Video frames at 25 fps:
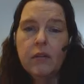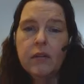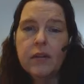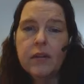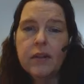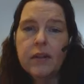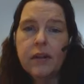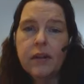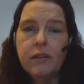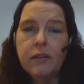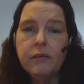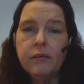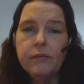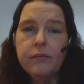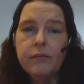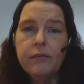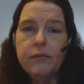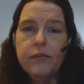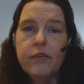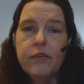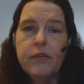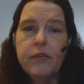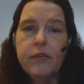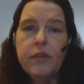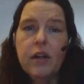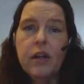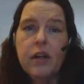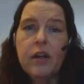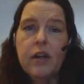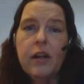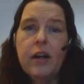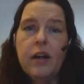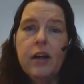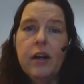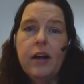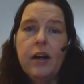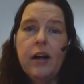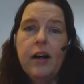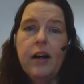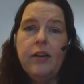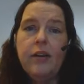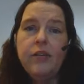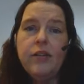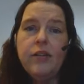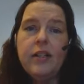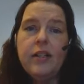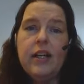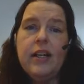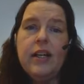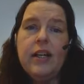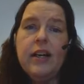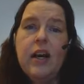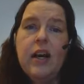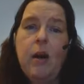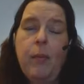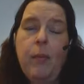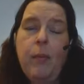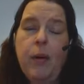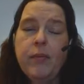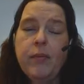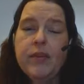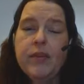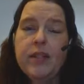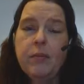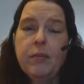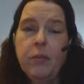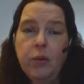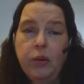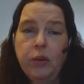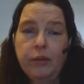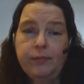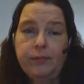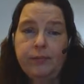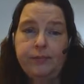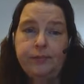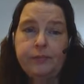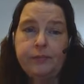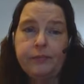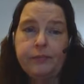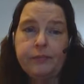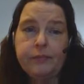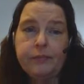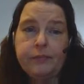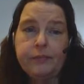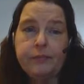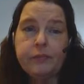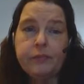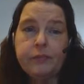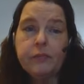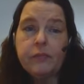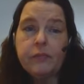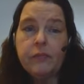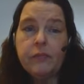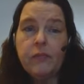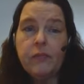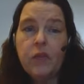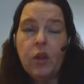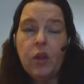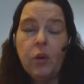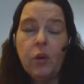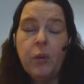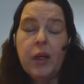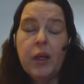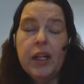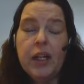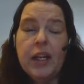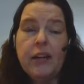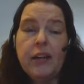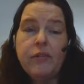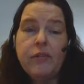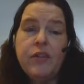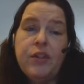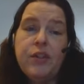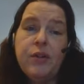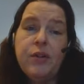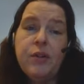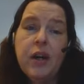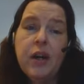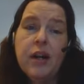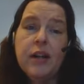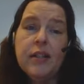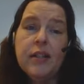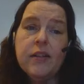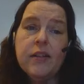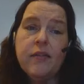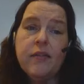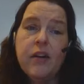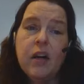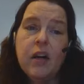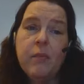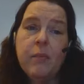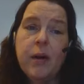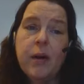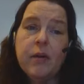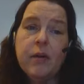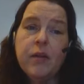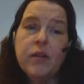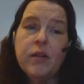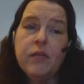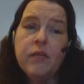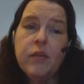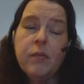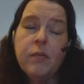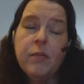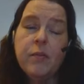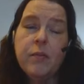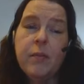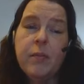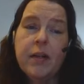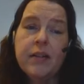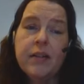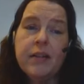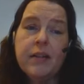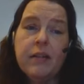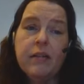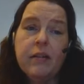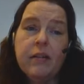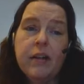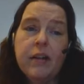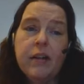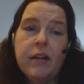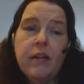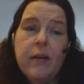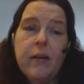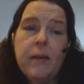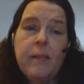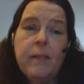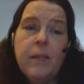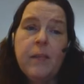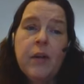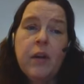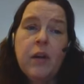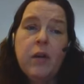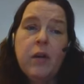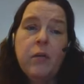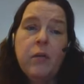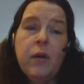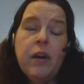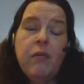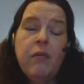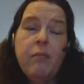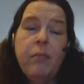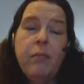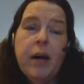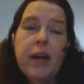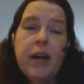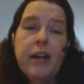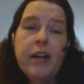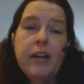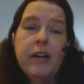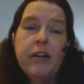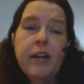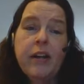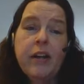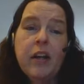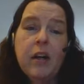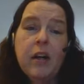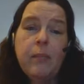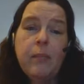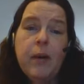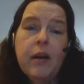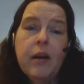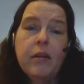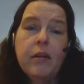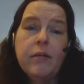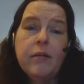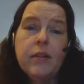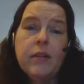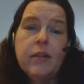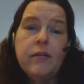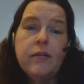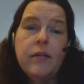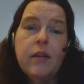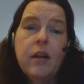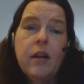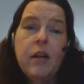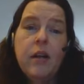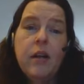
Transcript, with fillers: So understanding compounds some more. We can have two kinds of compounds formed basically. We have binary compounds.